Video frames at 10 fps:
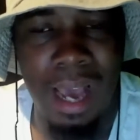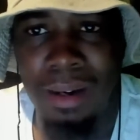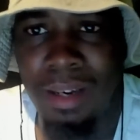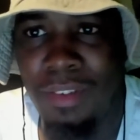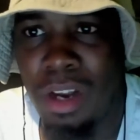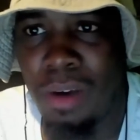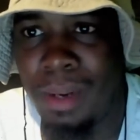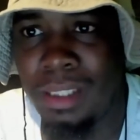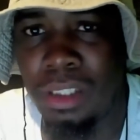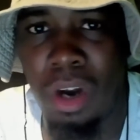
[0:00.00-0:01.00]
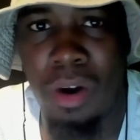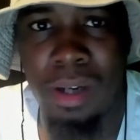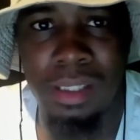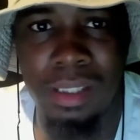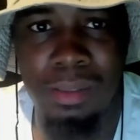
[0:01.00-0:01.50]
I don't even know what his
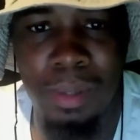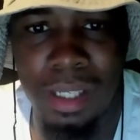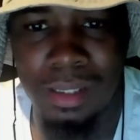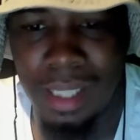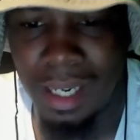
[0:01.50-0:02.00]
charges was.